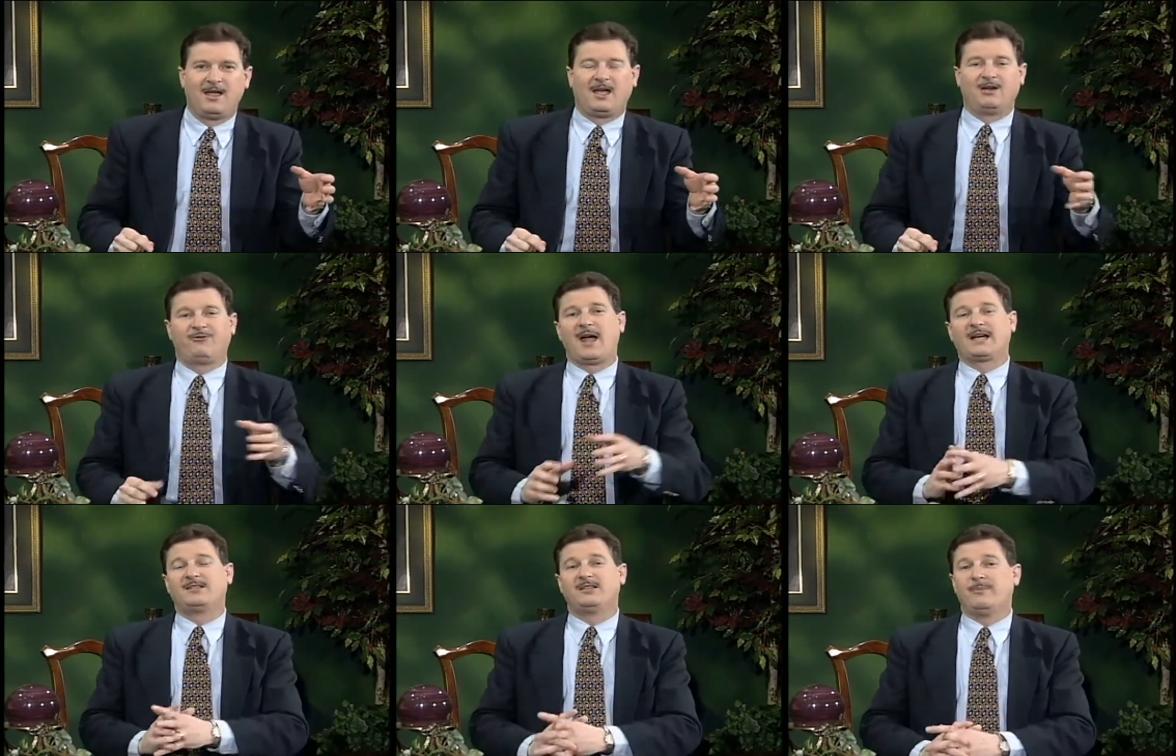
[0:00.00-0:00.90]
In
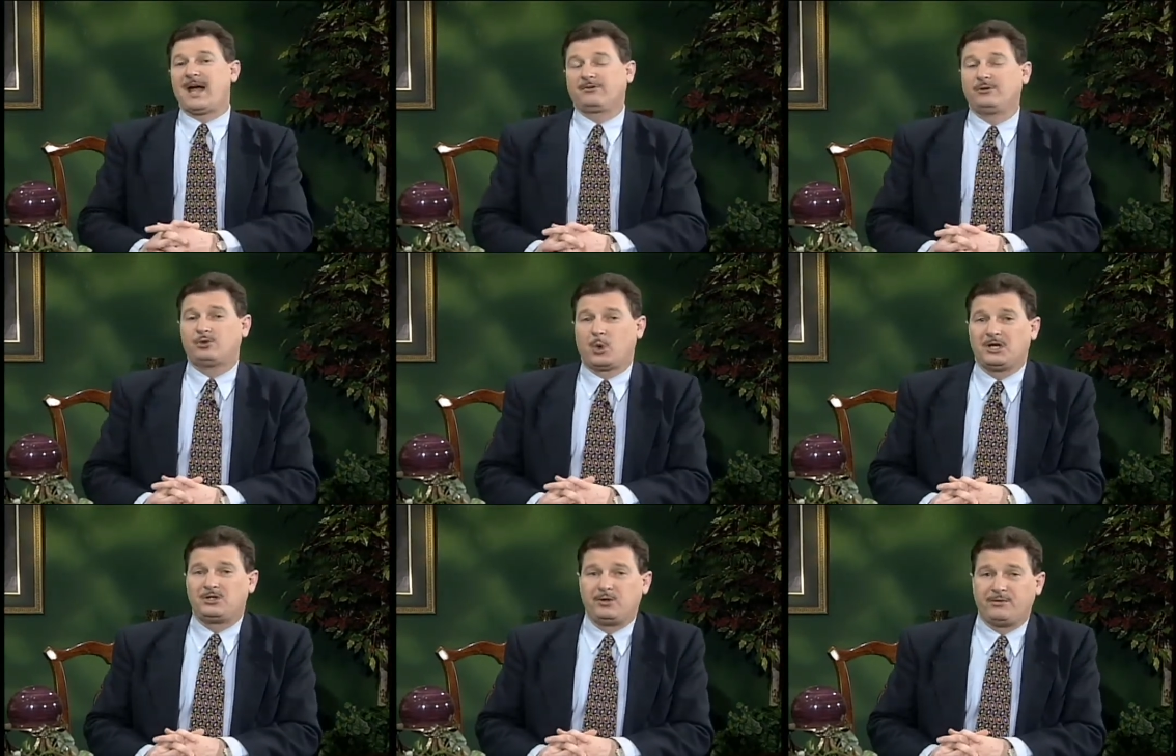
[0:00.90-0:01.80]
fact, in the Matthew
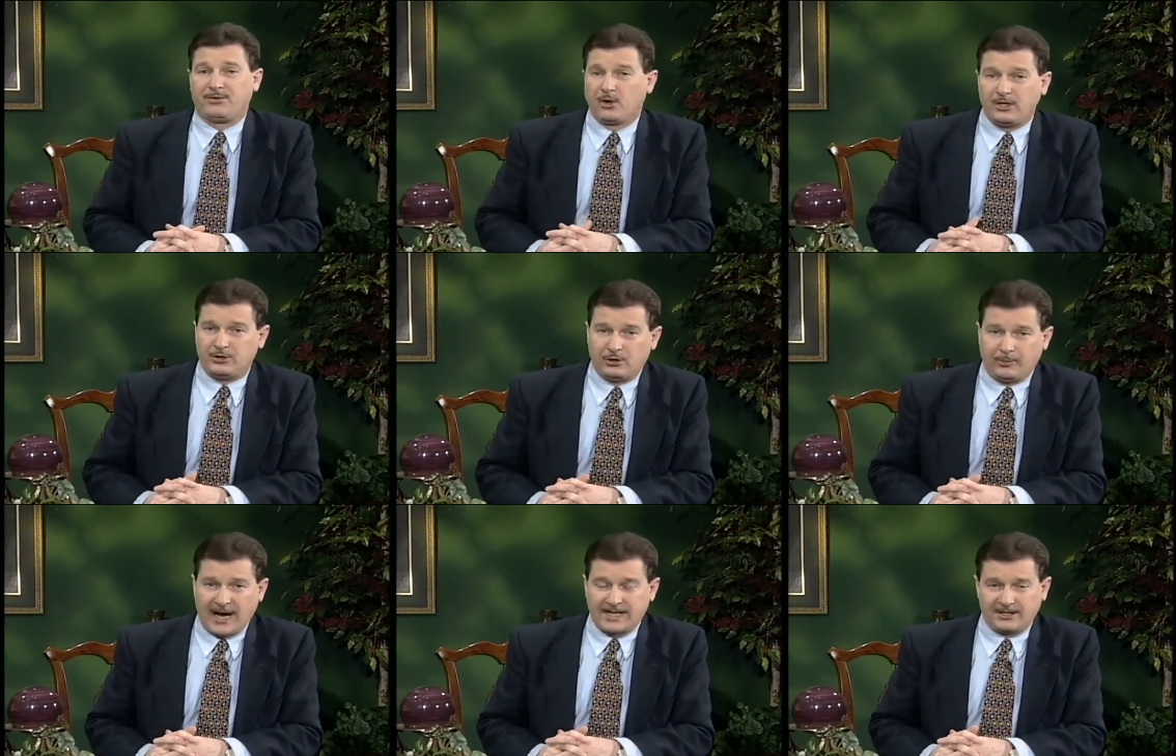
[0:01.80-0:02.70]
22 32
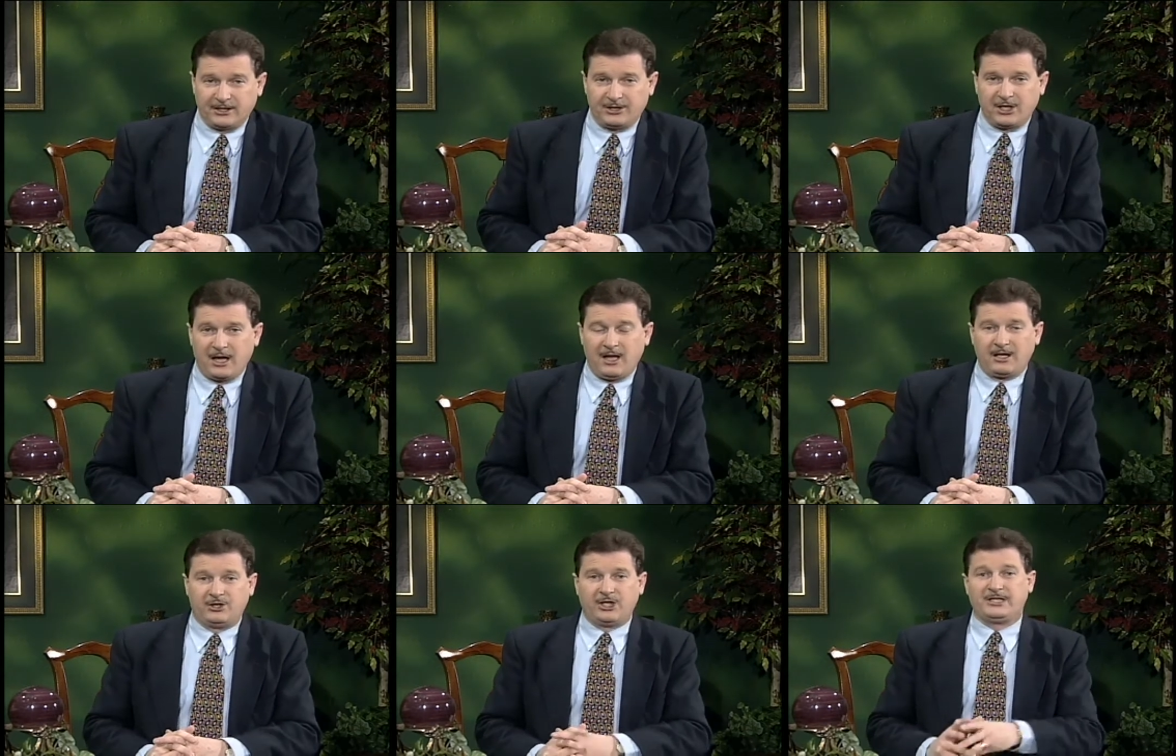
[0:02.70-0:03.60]
passage,
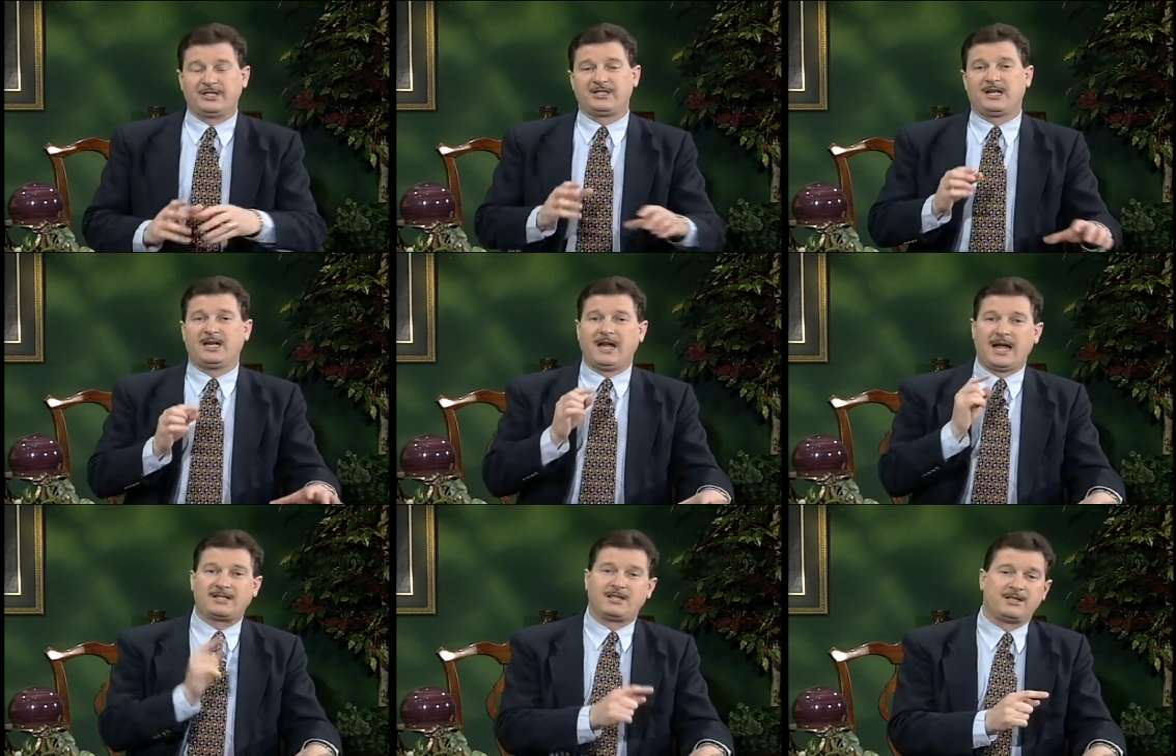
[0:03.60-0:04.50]
Jesus said
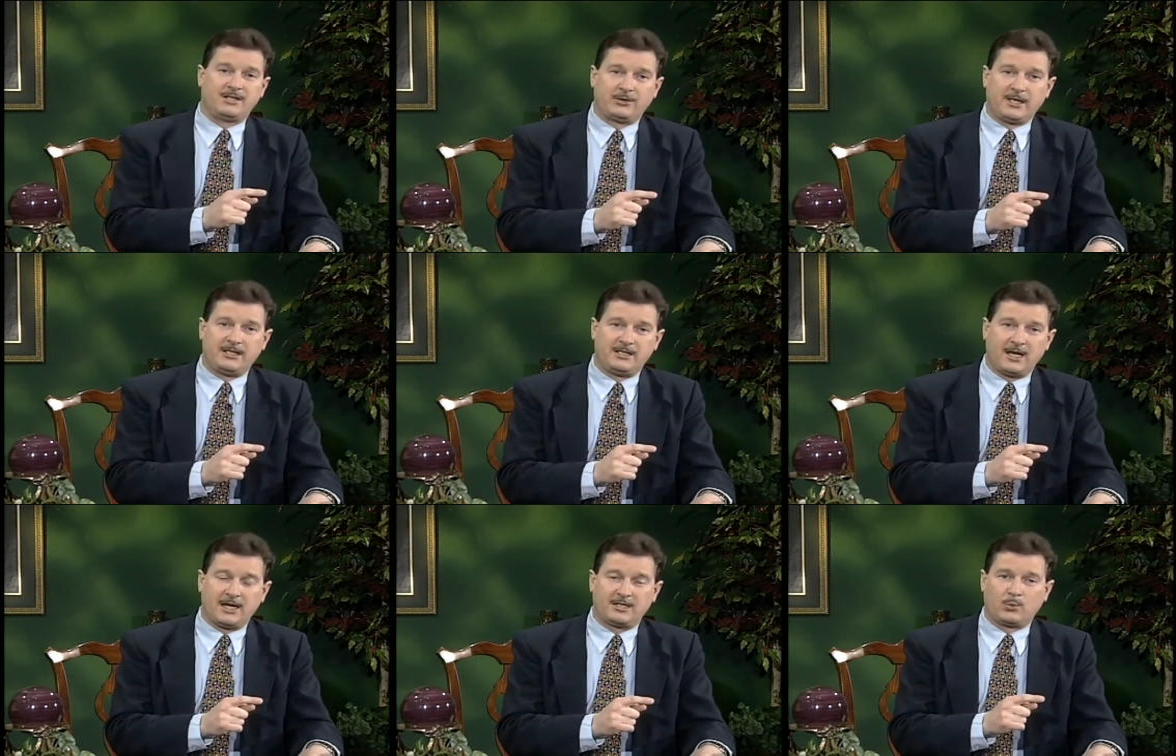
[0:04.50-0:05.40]
Exodus 3
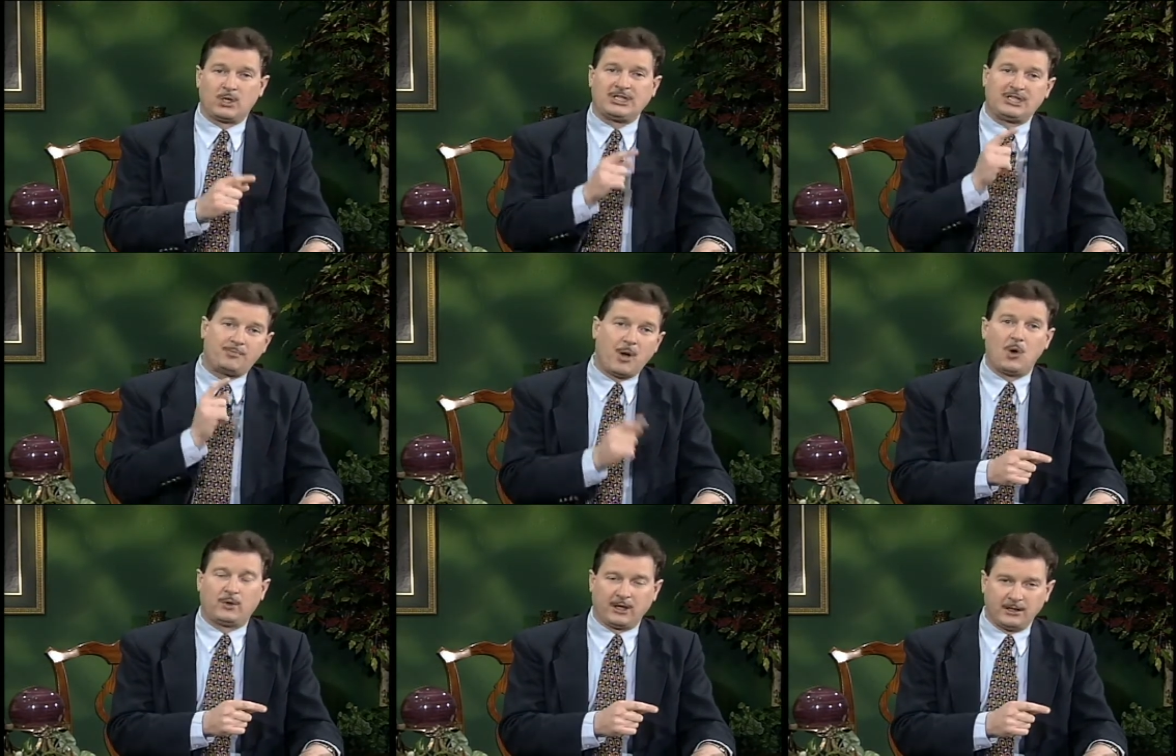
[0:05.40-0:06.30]
6 was
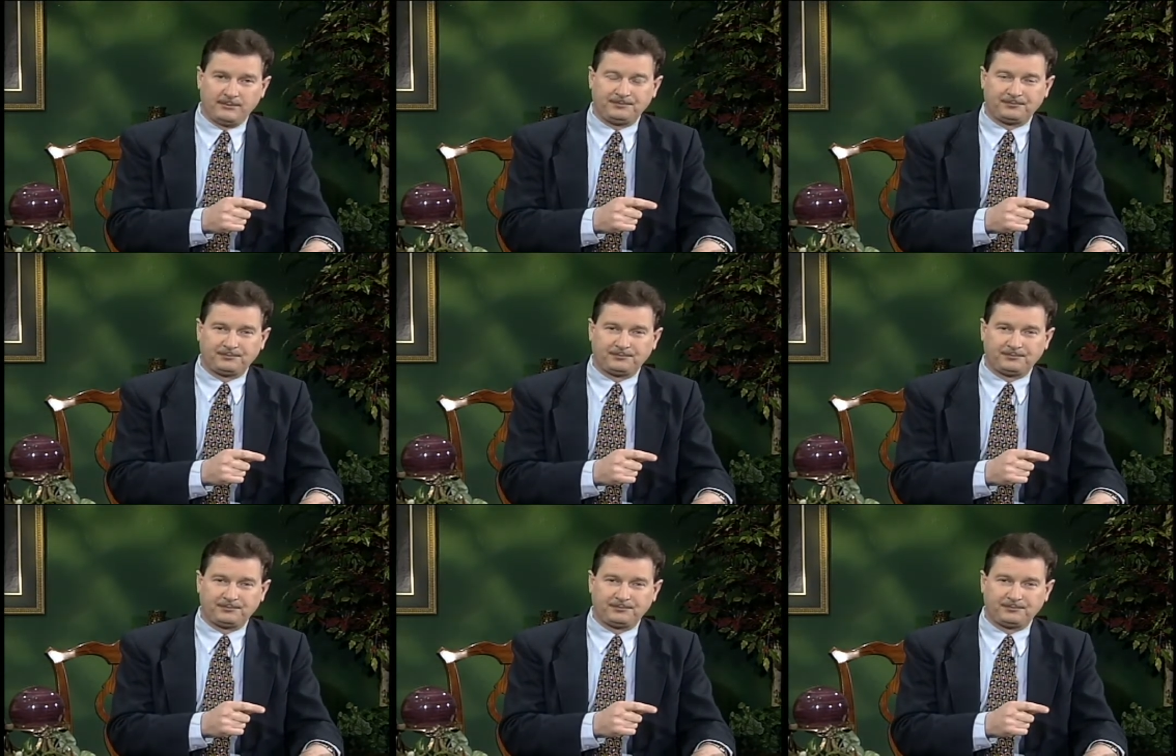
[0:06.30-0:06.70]
spoken